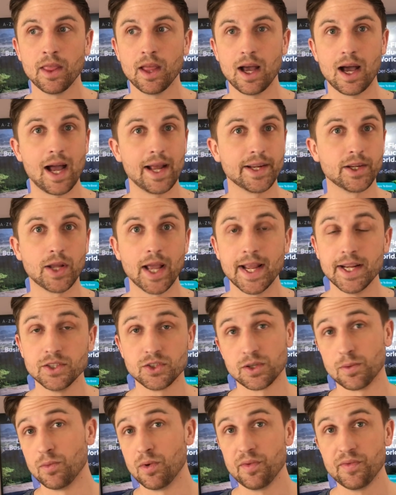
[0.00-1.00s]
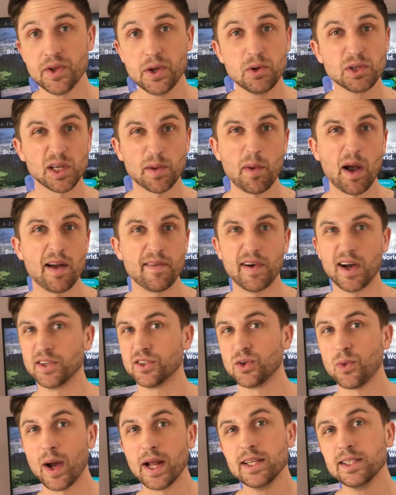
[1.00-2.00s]
I gained some reviews. I might have had
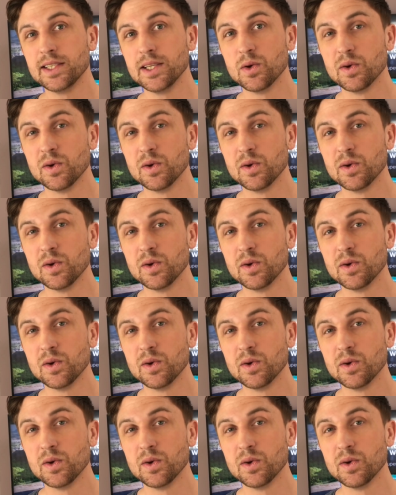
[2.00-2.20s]
20